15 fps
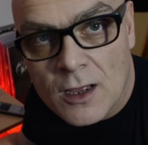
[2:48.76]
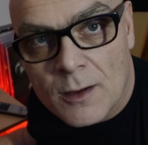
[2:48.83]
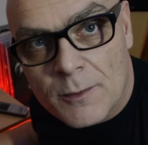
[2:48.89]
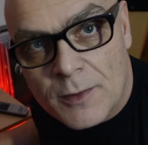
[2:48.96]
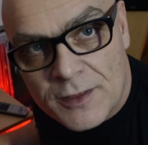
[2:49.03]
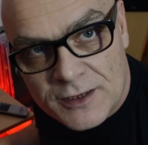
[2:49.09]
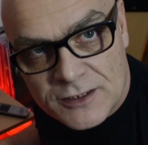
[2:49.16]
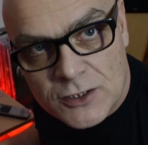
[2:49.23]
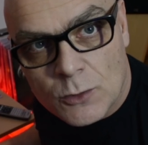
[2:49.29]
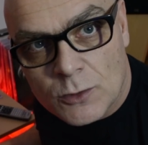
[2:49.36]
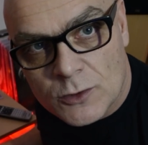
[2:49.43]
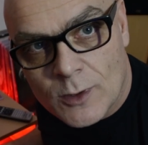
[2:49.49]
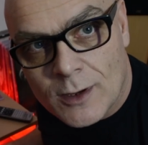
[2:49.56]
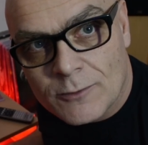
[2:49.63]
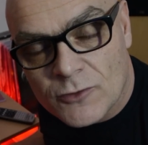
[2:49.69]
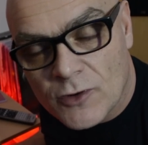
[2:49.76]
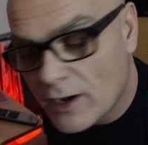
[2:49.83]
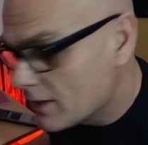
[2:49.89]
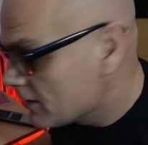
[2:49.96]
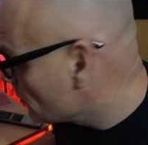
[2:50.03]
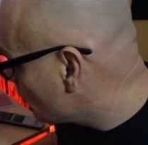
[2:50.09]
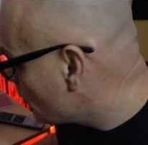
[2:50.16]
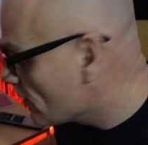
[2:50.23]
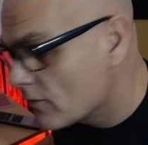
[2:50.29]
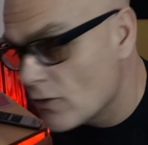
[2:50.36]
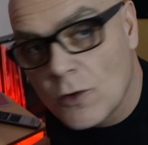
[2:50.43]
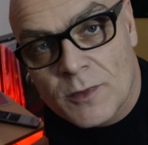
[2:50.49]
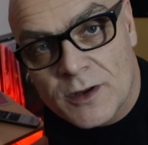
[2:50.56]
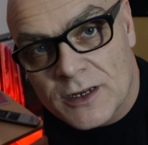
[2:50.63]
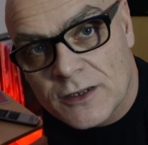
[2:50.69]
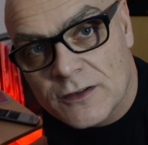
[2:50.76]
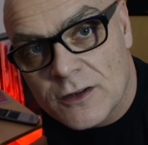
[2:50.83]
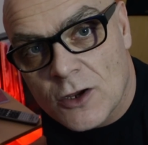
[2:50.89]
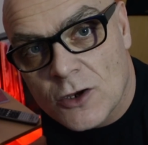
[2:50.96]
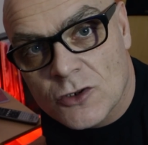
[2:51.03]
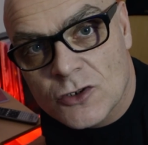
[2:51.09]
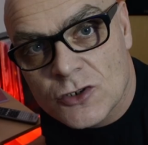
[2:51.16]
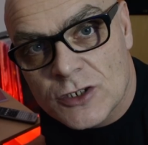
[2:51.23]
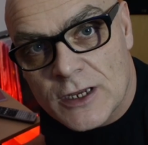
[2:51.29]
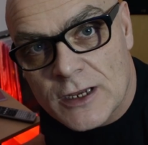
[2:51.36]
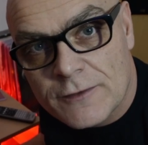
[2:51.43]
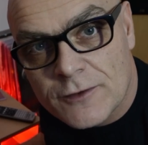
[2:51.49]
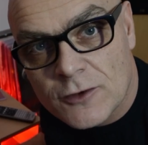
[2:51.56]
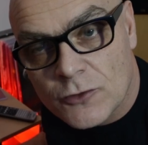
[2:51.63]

but this I want to upgrade. The wife got me this last year for